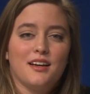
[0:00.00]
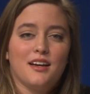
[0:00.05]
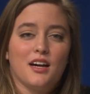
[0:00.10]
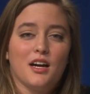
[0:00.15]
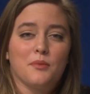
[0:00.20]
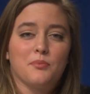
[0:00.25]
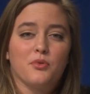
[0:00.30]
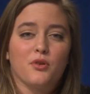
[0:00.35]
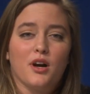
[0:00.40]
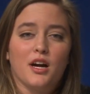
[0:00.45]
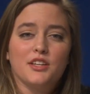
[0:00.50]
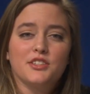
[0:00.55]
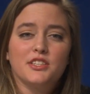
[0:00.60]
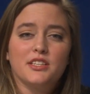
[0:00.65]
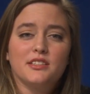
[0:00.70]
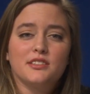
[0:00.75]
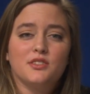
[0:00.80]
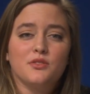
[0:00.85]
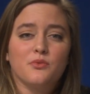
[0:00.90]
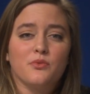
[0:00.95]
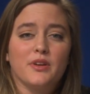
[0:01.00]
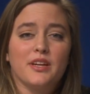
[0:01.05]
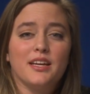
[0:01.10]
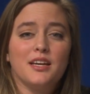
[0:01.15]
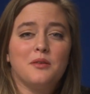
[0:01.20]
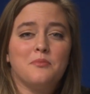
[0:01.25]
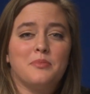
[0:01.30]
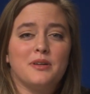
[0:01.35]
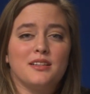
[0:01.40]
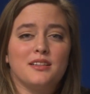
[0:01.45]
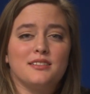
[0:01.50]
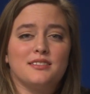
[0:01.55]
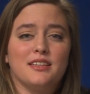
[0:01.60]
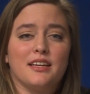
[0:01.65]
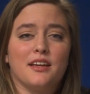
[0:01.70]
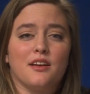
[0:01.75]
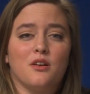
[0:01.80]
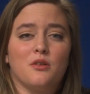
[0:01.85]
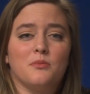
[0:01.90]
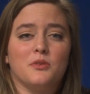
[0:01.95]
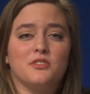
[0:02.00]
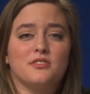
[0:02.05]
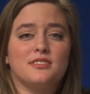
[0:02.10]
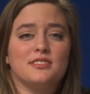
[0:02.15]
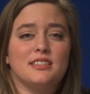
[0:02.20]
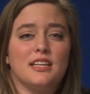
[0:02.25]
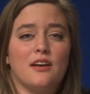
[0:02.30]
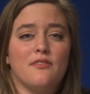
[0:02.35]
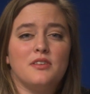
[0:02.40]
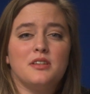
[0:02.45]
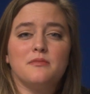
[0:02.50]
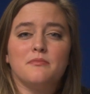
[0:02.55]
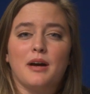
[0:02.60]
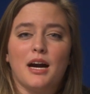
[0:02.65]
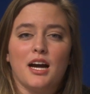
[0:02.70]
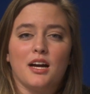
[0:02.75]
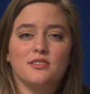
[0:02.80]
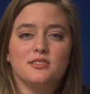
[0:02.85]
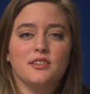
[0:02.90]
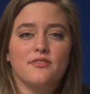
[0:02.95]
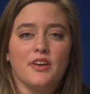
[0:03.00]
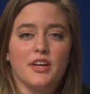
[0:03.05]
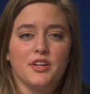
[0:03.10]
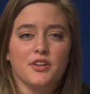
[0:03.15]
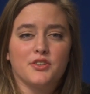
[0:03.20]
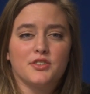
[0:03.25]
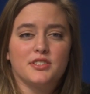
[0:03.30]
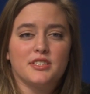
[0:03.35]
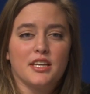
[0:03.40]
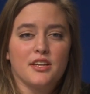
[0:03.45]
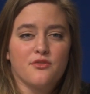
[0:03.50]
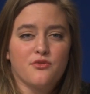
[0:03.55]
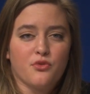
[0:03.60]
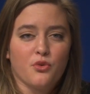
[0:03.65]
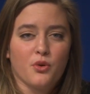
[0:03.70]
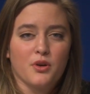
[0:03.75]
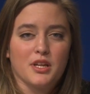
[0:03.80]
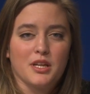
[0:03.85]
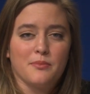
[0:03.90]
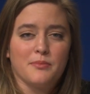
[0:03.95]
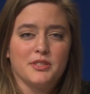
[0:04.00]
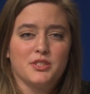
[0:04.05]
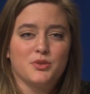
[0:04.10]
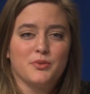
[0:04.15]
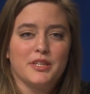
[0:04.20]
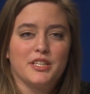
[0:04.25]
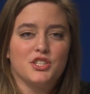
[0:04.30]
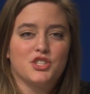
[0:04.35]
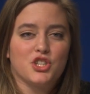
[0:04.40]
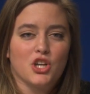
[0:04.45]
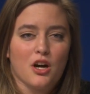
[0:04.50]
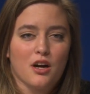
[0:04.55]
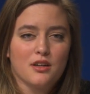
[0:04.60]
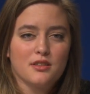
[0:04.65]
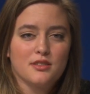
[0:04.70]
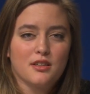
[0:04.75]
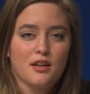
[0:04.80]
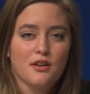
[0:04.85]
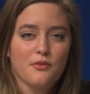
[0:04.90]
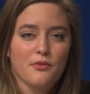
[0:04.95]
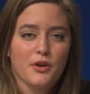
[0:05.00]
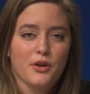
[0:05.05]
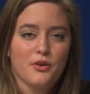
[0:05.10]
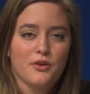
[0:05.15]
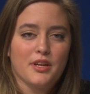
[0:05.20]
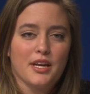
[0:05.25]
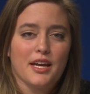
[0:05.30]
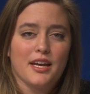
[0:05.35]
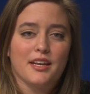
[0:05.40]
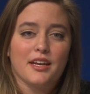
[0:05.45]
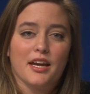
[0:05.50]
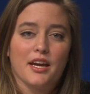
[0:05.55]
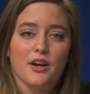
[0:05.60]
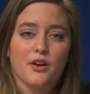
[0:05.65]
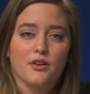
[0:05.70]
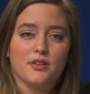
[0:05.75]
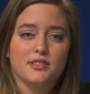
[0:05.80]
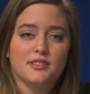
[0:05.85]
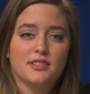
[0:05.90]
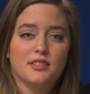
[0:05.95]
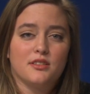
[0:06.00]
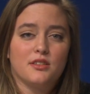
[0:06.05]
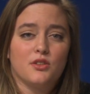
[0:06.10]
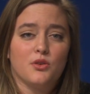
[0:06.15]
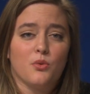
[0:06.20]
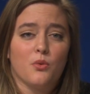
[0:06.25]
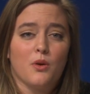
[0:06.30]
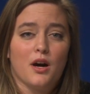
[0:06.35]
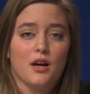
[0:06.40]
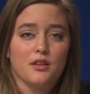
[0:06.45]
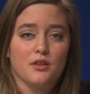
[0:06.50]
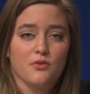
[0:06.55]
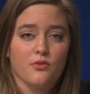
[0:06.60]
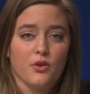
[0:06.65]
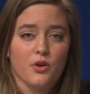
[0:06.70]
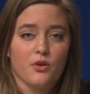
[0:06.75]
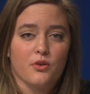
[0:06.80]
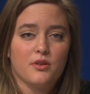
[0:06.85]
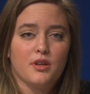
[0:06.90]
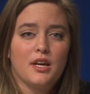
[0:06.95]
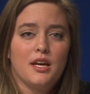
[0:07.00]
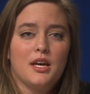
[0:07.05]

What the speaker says: A project to rehabilitate almost 7 miles of Interstate 40 between Choctaw Road and Harrison-Newalla Road